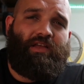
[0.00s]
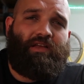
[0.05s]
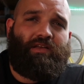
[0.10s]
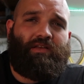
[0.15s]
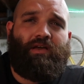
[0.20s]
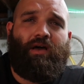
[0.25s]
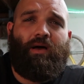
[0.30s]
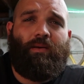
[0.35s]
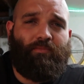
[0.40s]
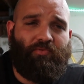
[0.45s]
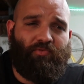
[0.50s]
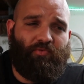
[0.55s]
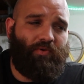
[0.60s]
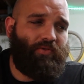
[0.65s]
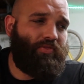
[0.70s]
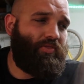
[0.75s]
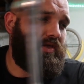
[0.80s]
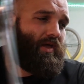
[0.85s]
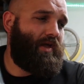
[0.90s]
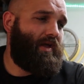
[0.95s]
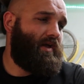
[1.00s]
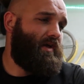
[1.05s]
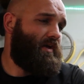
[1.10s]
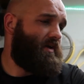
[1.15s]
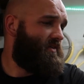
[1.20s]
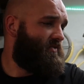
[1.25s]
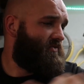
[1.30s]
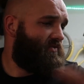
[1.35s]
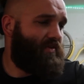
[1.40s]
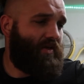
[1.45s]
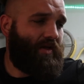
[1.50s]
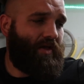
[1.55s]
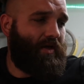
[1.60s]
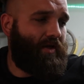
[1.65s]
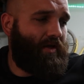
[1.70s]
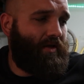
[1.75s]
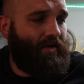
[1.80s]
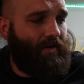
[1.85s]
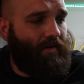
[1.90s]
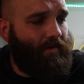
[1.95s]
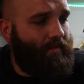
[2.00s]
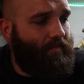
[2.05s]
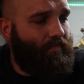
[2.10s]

it comes with a, say,